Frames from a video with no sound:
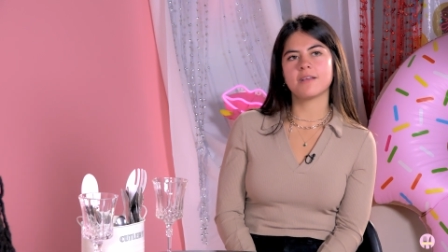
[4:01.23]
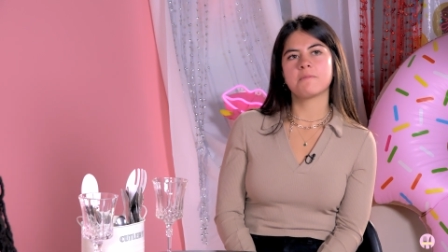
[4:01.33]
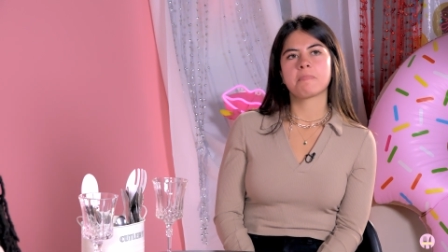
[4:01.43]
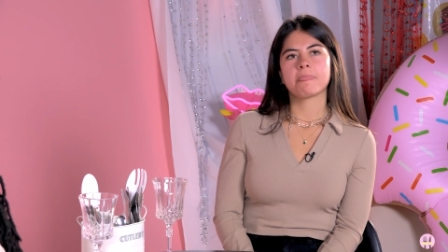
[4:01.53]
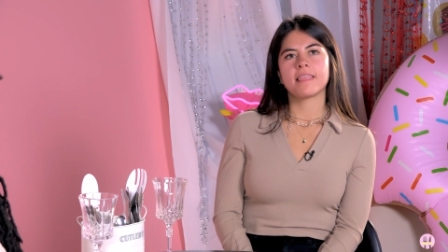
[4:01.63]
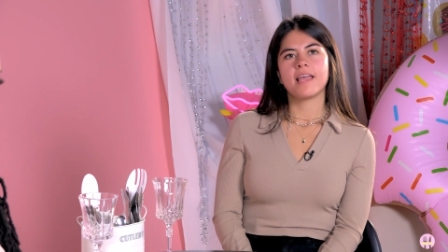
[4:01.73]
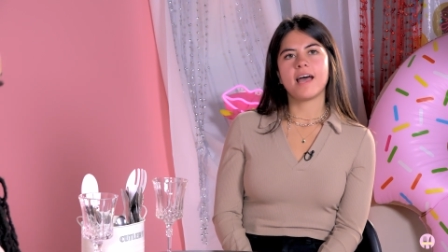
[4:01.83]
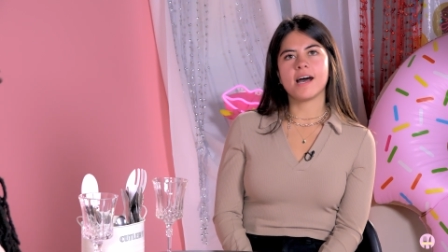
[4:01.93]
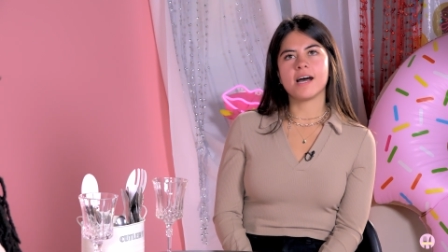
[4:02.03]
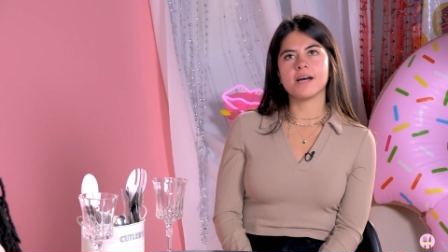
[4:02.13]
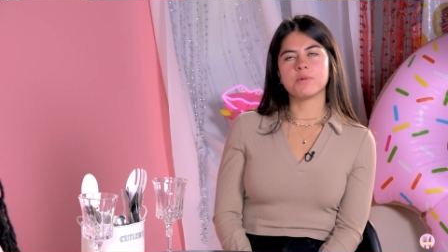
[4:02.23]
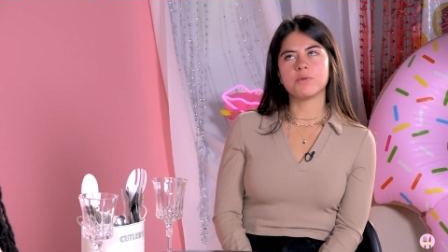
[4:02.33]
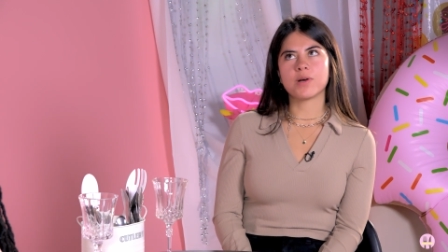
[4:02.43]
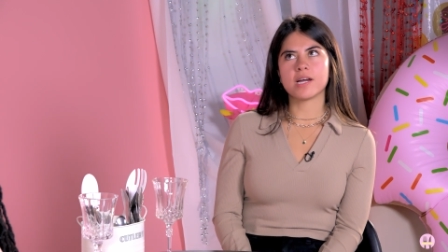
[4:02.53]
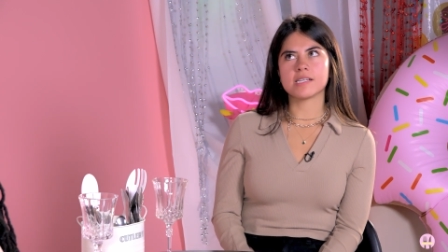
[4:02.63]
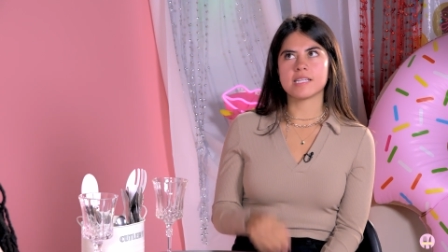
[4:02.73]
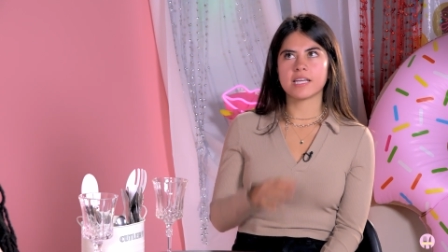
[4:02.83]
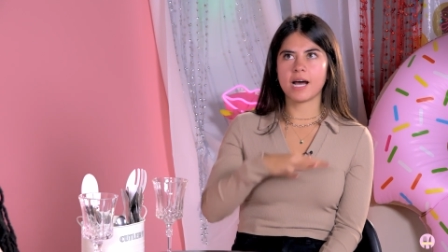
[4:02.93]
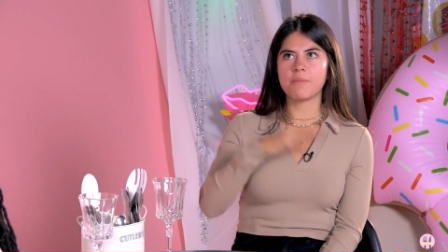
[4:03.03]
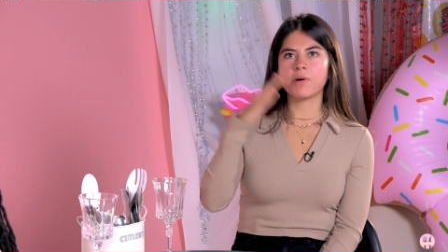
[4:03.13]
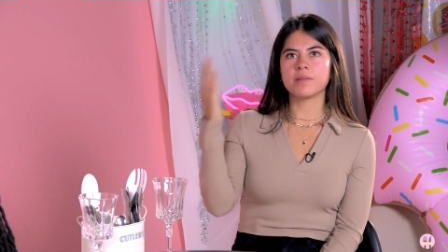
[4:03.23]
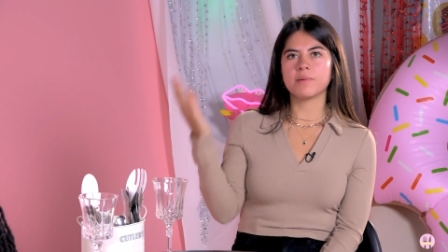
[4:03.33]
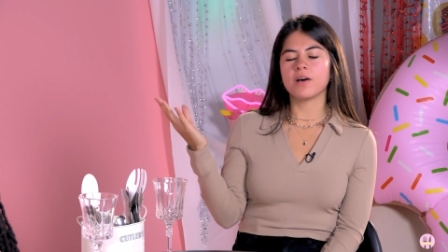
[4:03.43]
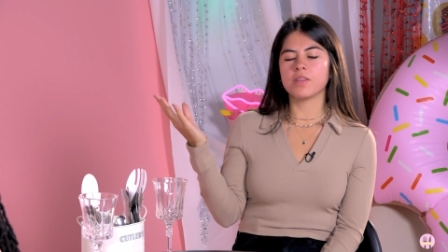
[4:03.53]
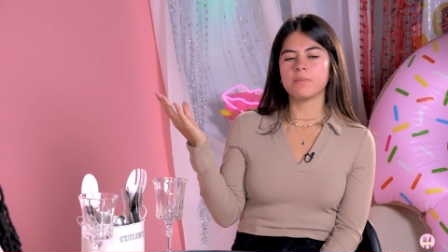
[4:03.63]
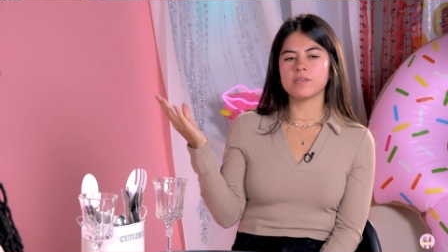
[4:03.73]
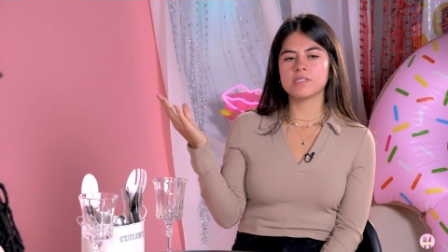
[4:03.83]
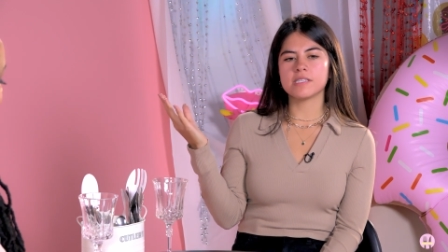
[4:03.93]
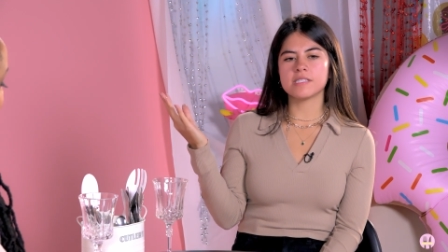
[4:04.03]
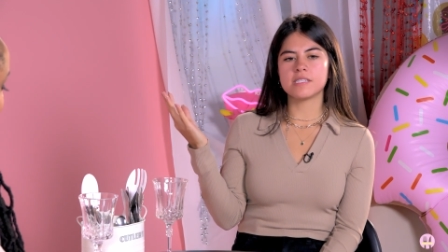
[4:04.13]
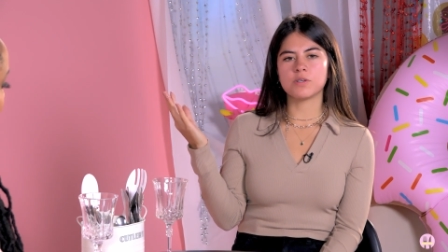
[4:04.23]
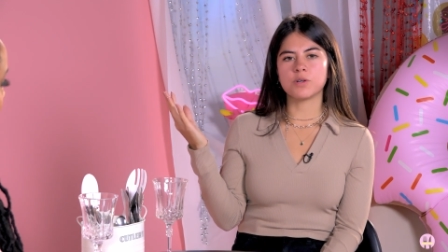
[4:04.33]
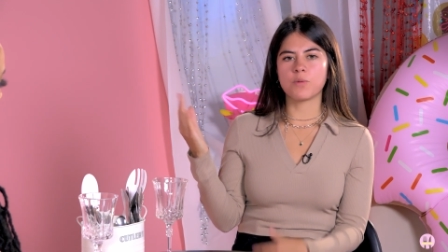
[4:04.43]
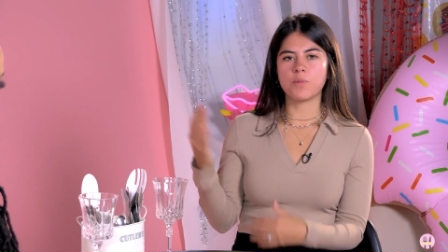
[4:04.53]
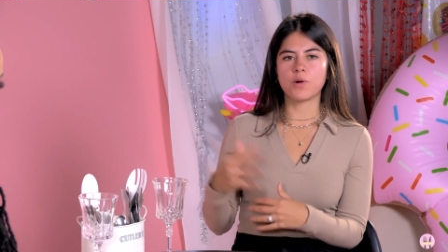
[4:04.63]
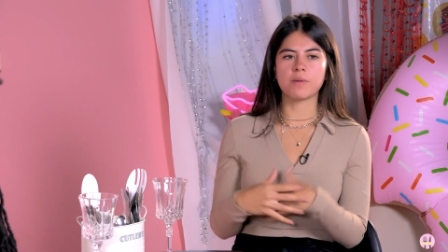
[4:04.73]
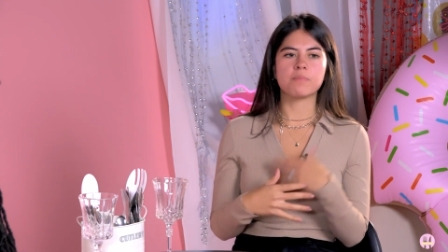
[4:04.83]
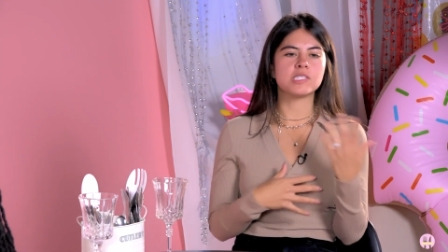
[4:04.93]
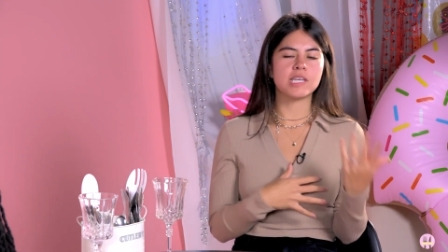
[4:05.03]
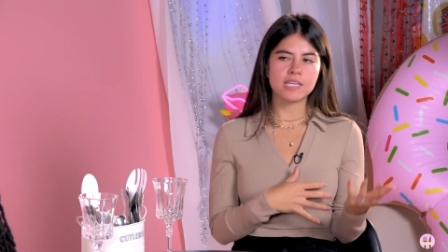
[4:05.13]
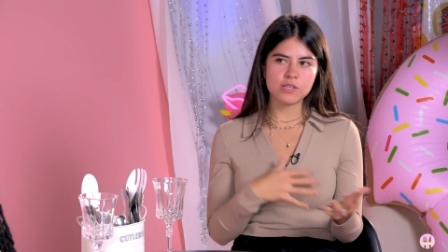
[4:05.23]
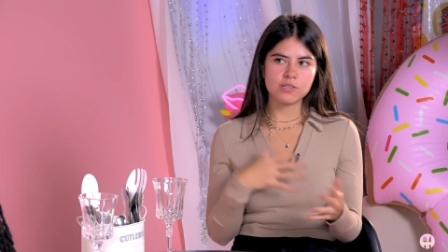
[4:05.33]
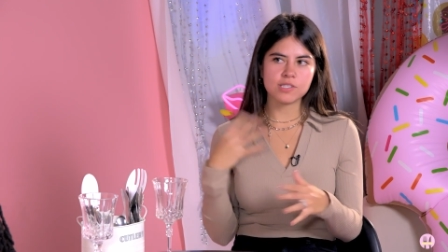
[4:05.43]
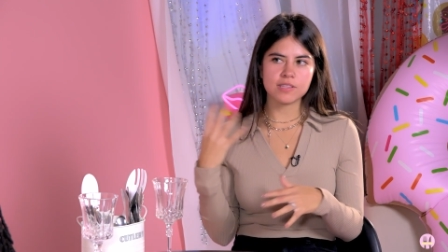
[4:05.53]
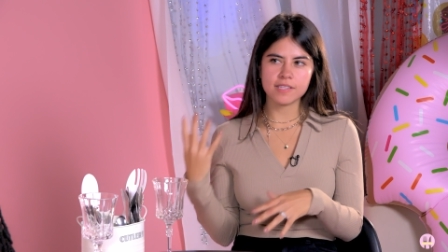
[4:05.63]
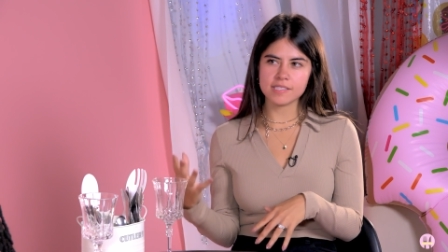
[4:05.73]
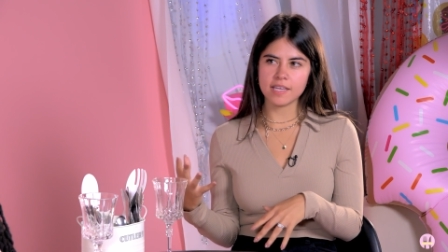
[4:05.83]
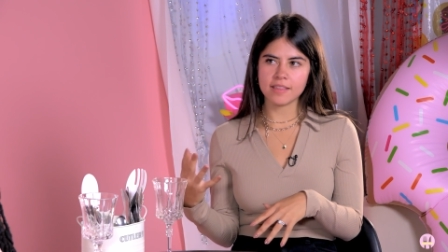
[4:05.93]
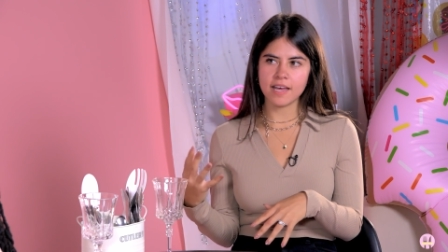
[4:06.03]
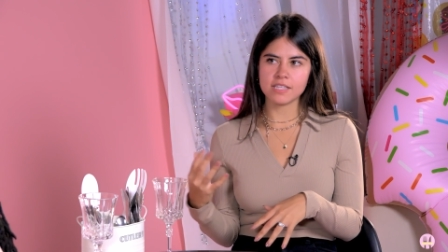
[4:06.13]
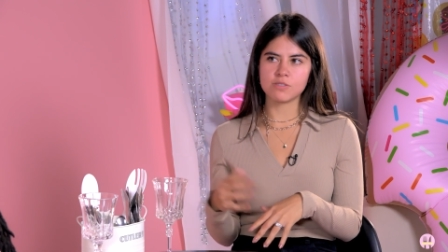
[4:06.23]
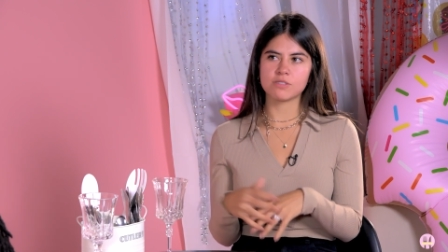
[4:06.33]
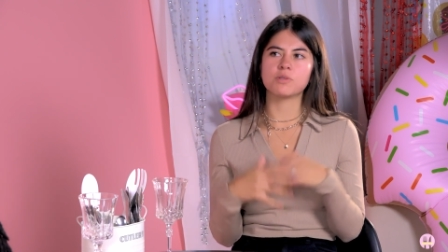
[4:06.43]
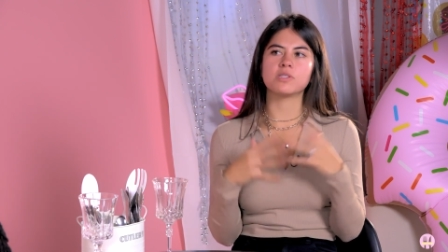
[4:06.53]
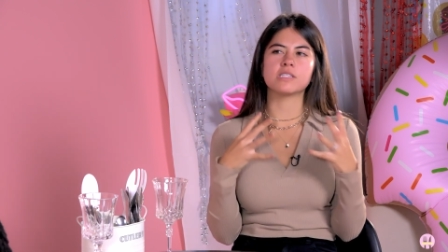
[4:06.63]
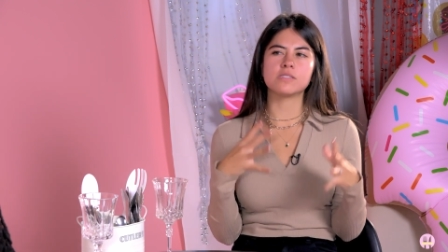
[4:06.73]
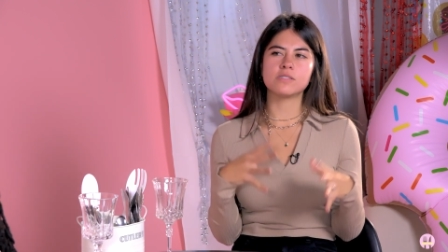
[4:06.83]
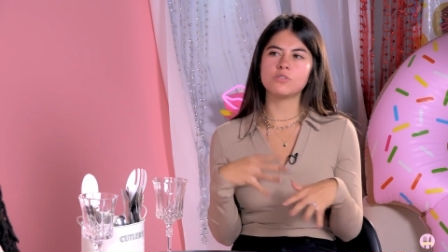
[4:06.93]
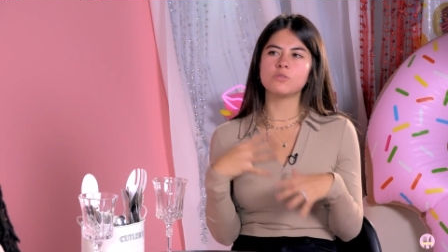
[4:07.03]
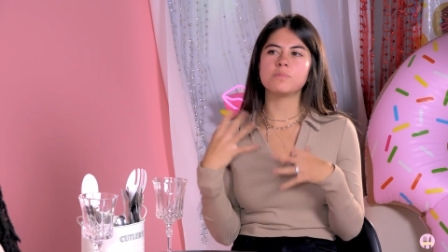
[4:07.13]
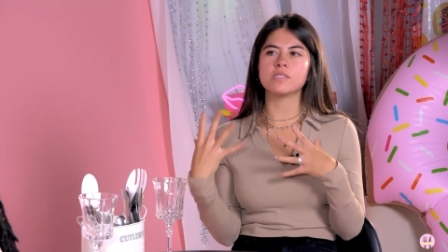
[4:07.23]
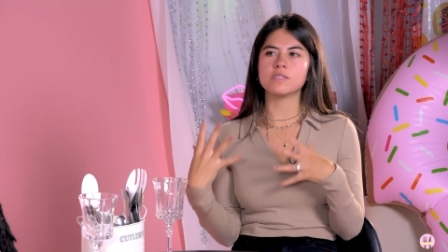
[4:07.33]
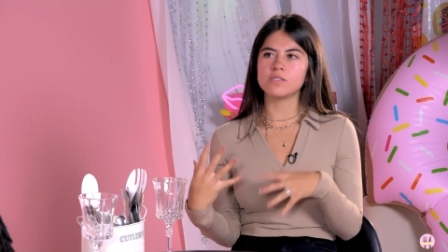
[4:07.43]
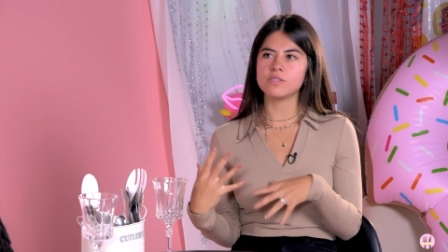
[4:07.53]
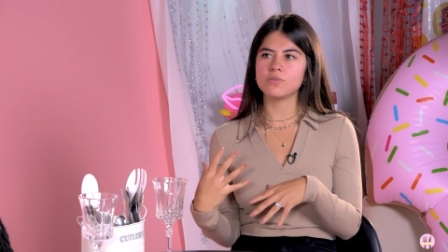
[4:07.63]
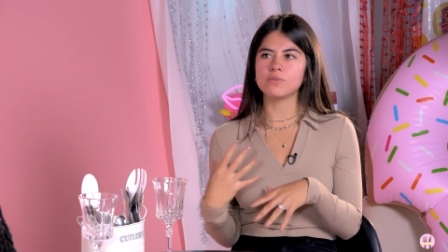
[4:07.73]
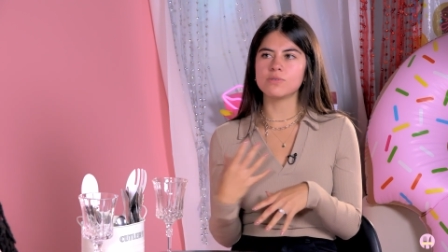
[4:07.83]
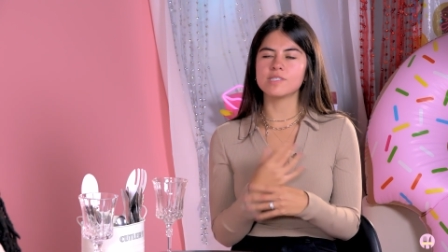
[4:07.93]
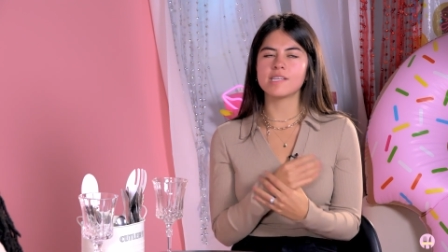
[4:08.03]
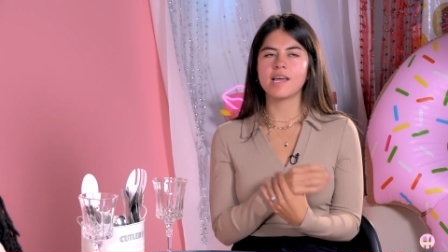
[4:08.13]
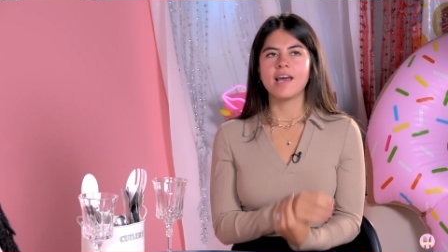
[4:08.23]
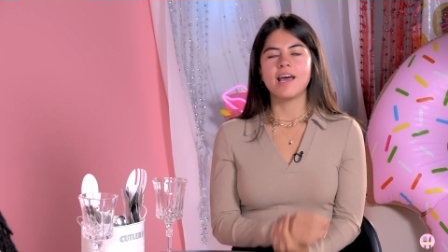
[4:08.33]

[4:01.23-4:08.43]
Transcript: Mm -hmm. um, whereas like up on the, on the mountains, you grow more potatoes and things like that, so it's okay. more like soups and stews. Mm.